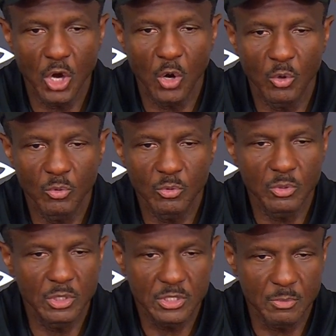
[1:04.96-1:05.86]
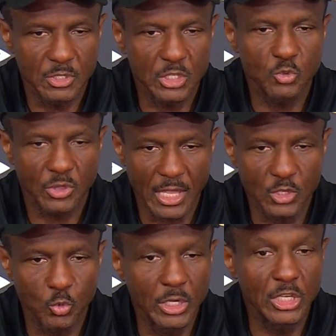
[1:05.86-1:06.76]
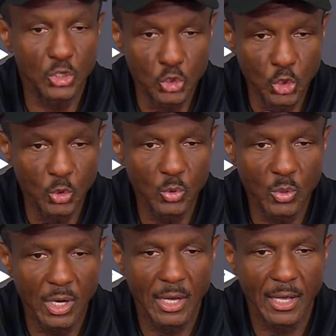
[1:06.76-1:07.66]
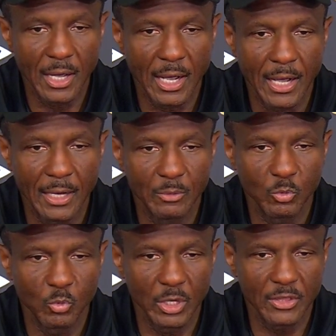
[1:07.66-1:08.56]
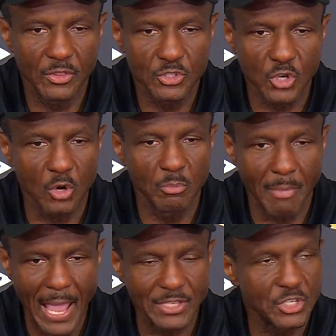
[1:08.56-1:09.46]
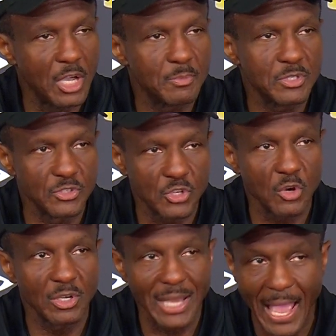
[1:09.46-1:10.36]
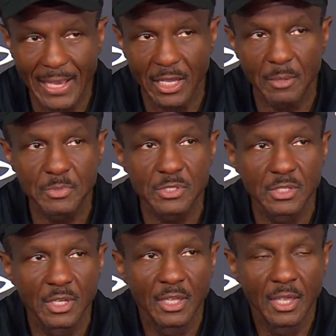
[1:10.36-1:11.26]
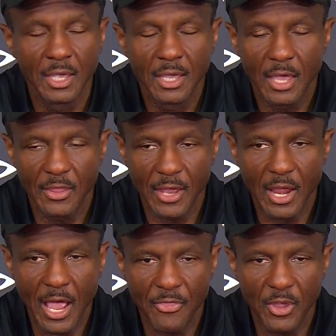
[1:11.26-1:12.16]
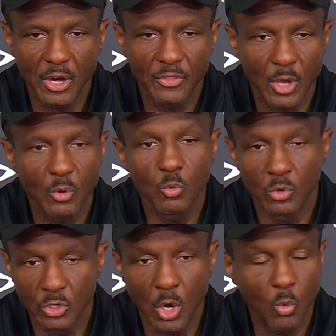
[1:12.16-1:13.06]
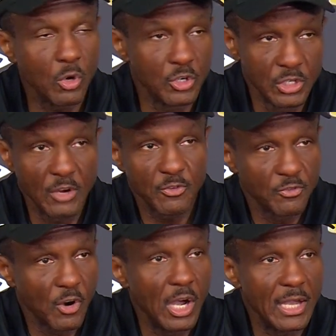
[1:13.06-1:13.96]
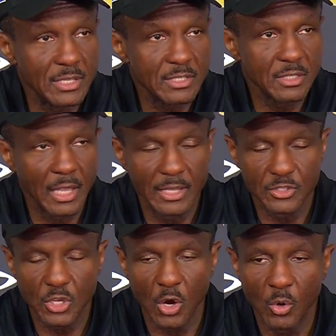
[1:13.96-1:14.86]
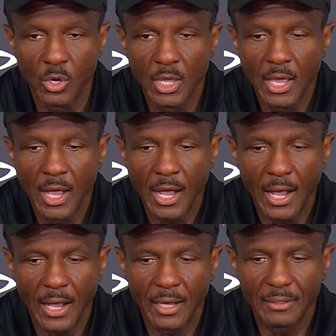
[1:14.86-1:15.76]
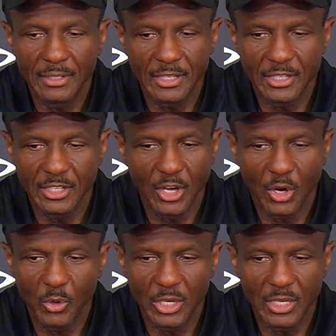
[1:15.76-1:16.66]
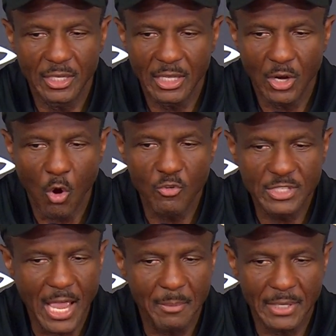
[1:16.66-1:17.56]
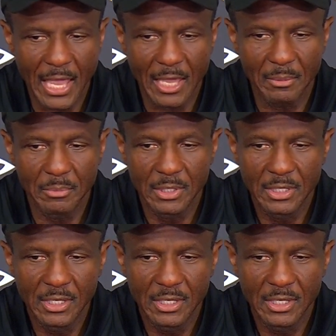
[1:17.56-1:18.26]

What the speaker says: know, some things we can do with certain matchups and certain lineups that are out there that, you know, were different for us. And so, you know, in an overtime game,